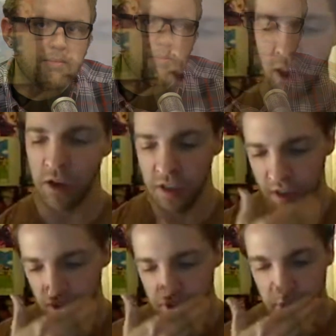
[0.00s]

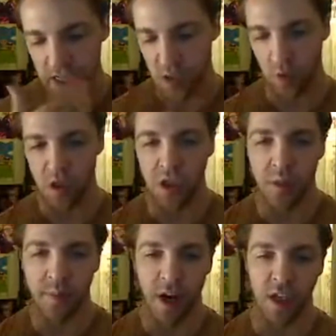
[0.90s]
as many sources as
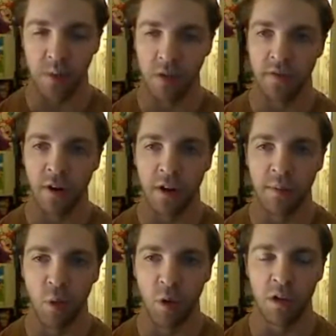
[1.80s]
possible is very
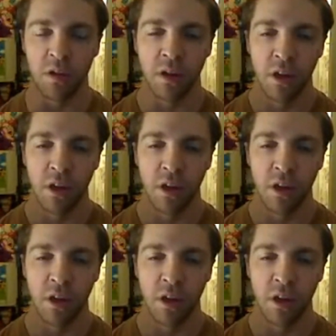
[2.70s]
important